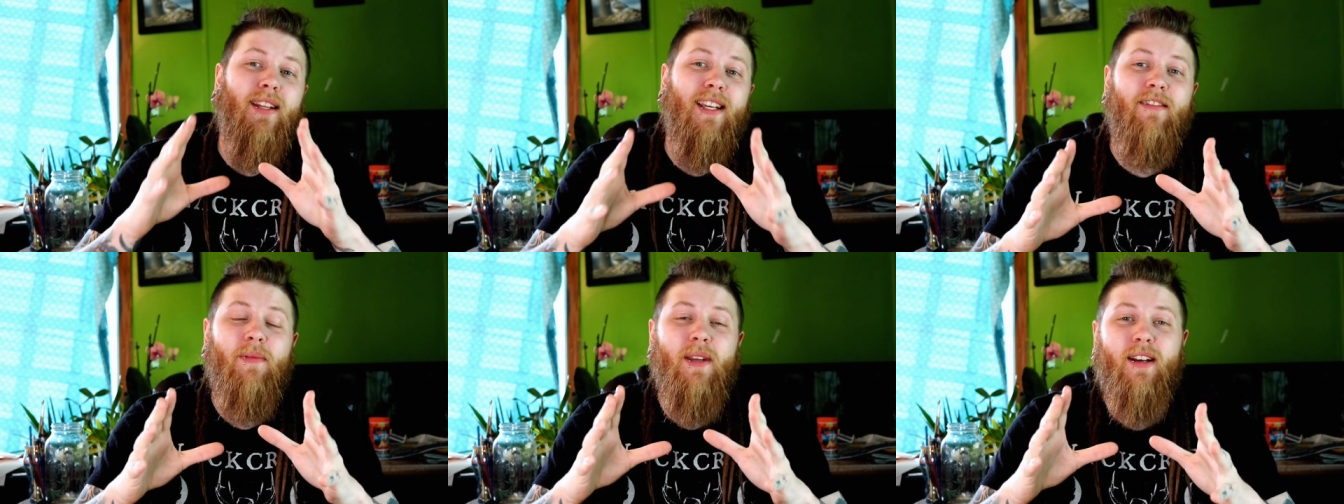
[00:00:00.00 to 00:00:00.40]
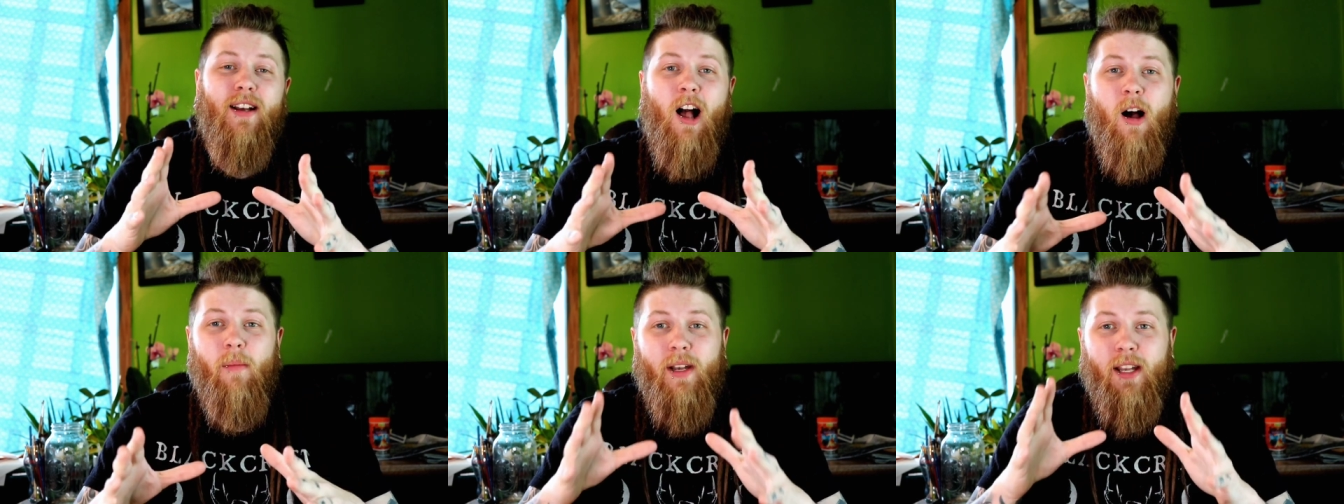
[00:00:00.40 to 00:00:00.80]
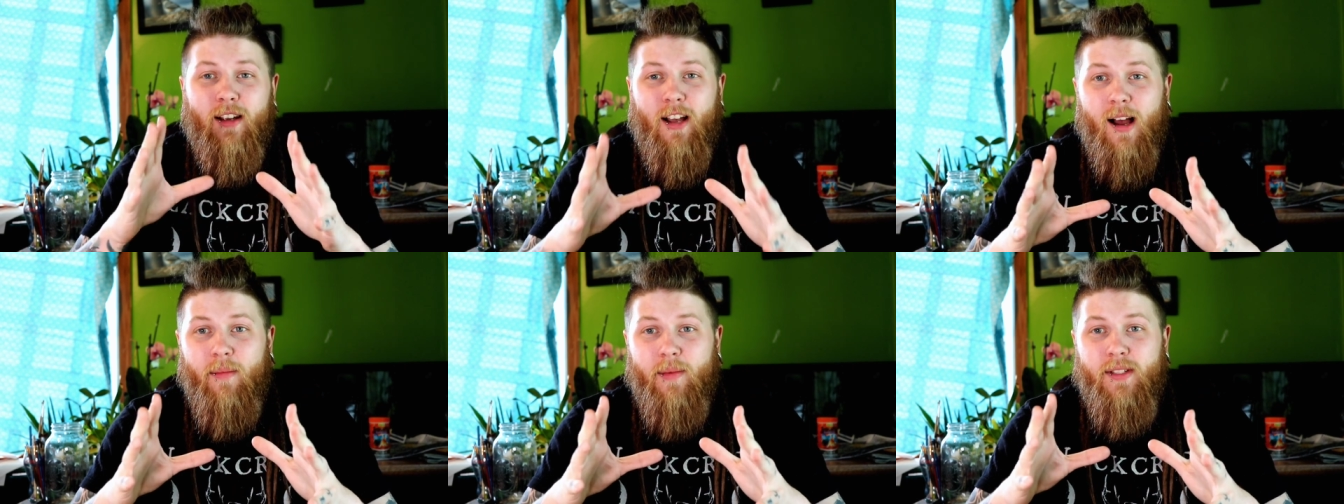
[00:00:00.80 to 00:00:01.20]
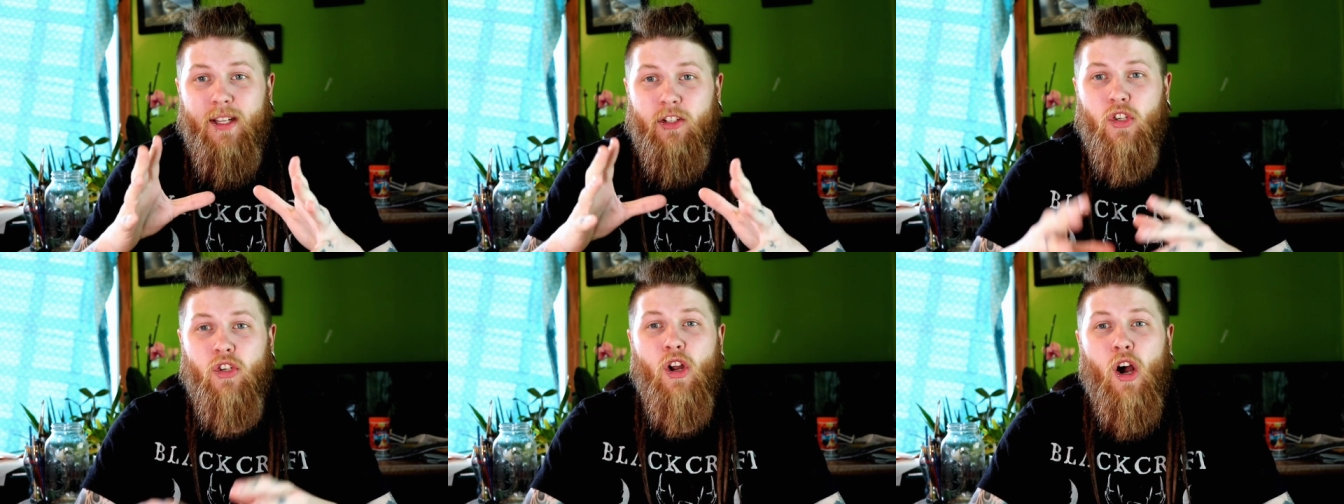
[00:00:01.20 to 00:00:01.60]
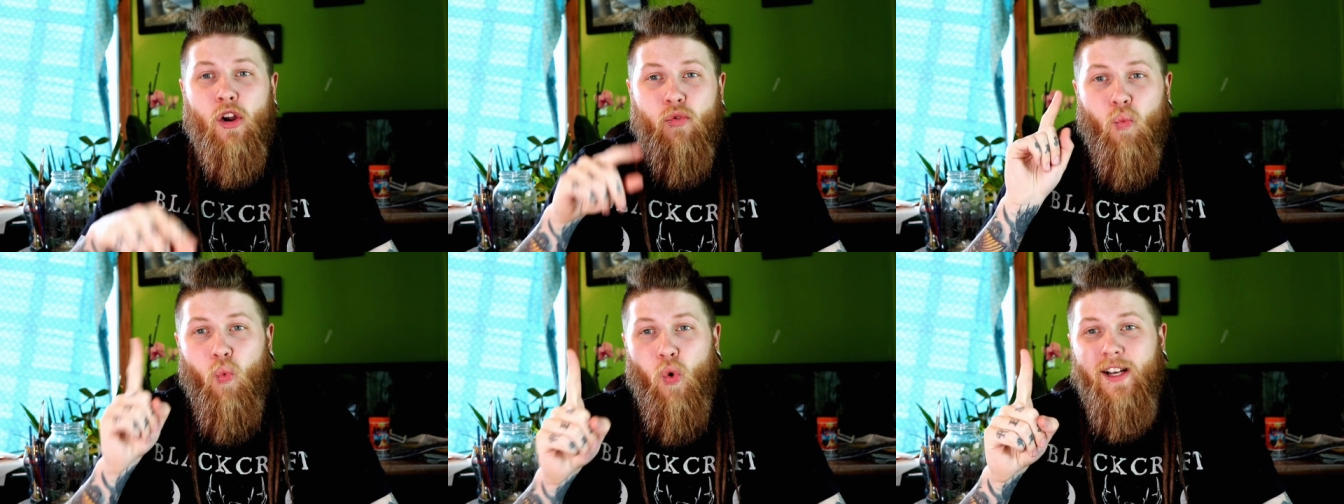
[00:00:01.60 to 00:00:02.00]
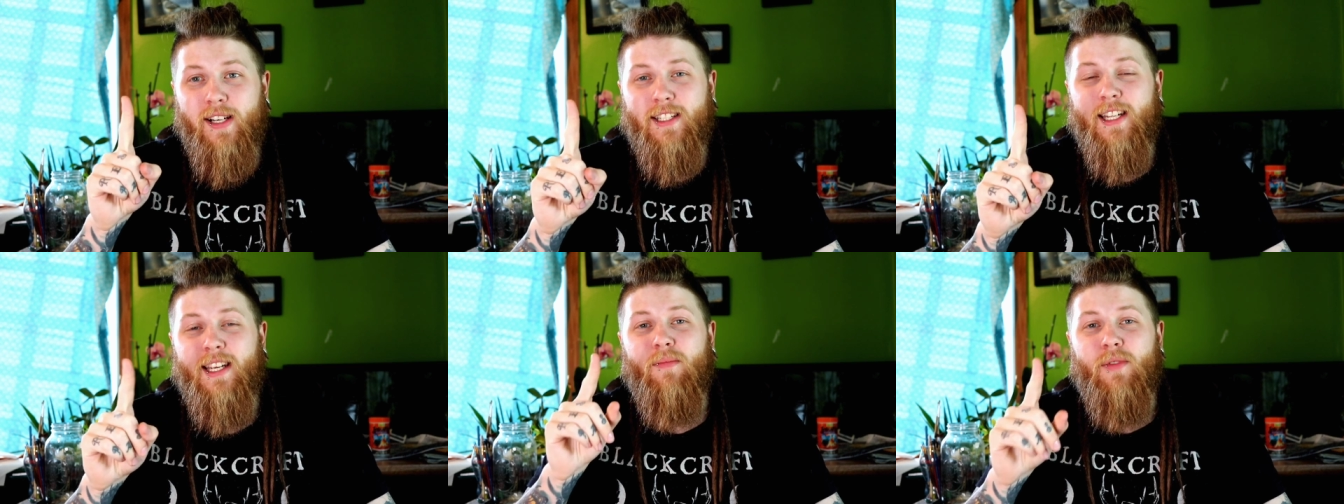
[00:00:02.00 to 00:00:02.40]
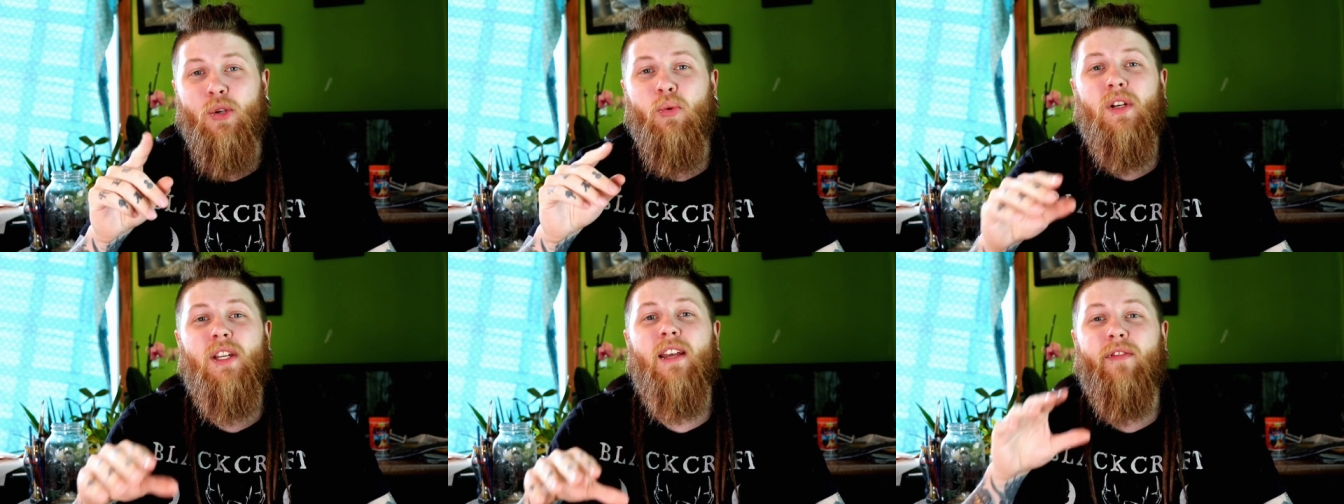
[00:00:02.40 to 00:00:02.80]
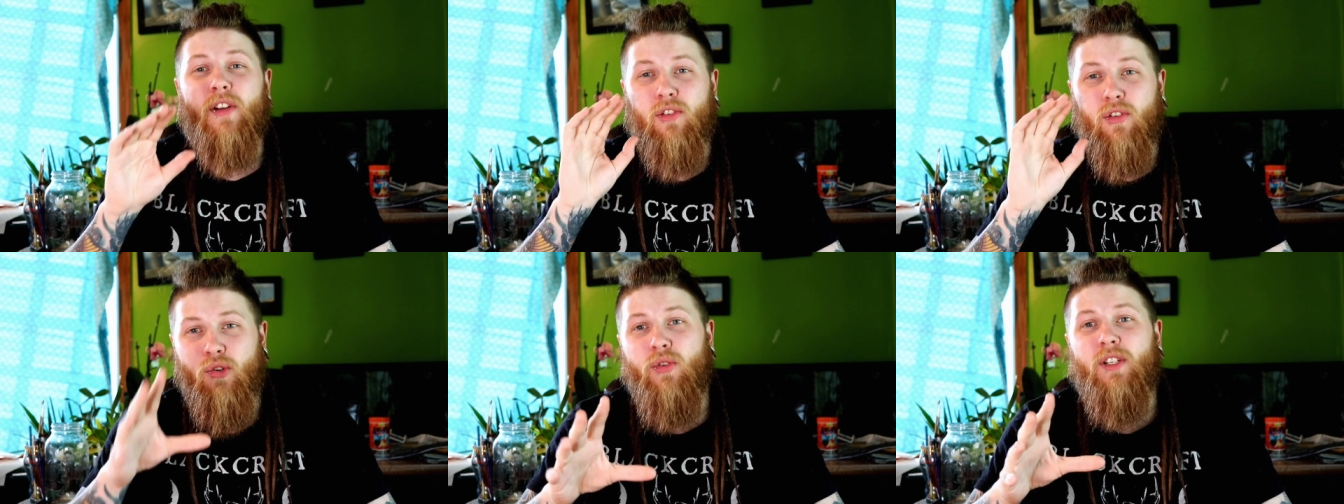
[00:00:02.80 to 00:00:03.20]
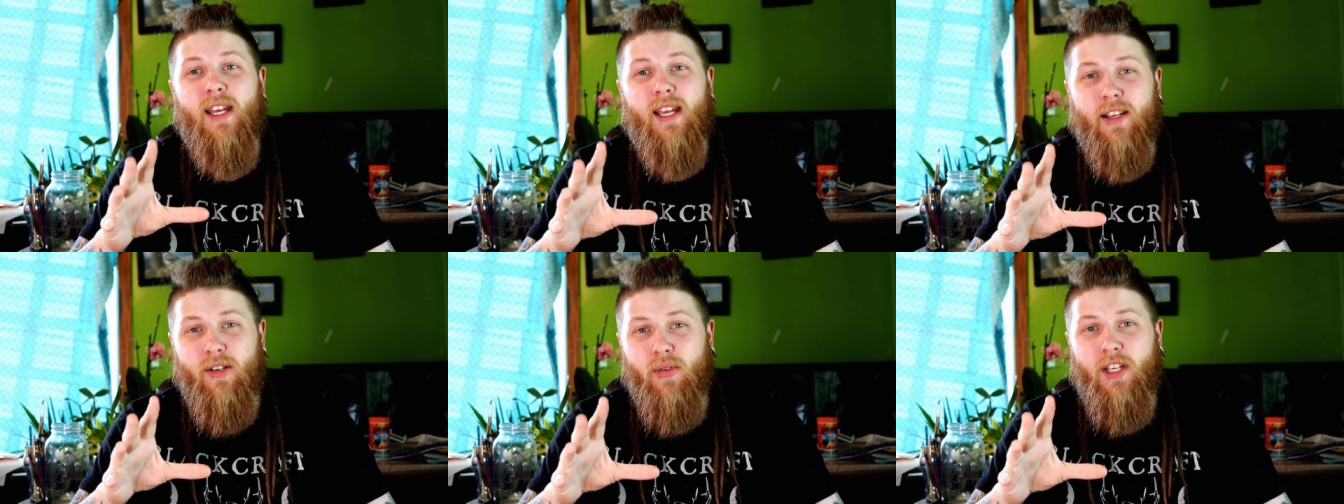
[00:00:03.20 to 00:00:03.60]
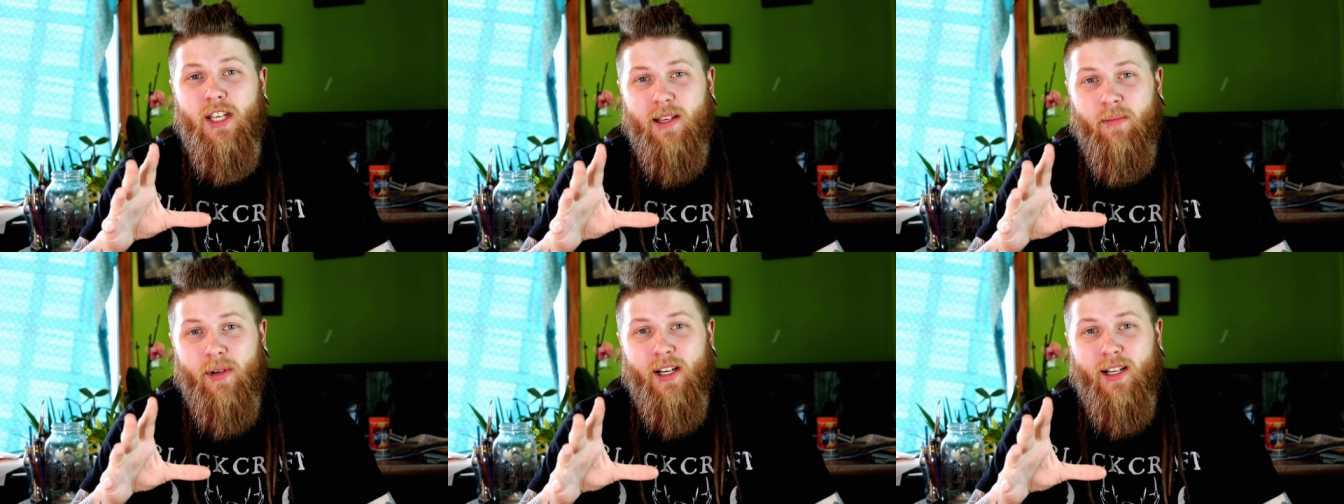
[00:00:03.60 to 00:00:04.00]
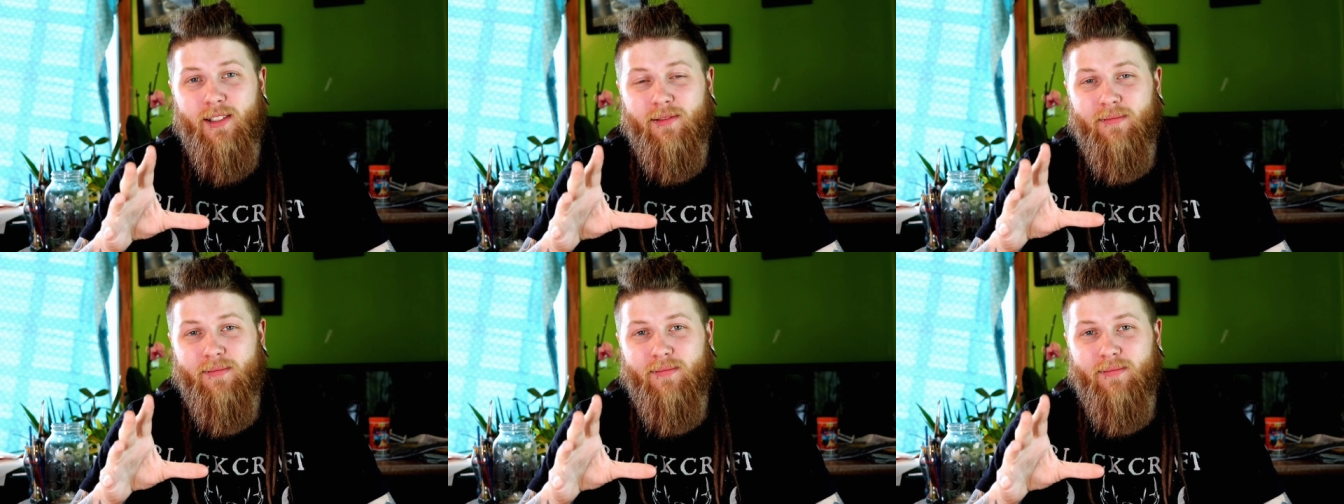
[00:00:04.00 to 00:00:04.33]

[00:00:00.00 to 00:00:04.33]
Leave me a comment in the comment section on one tip you would give a new Tegu keeper.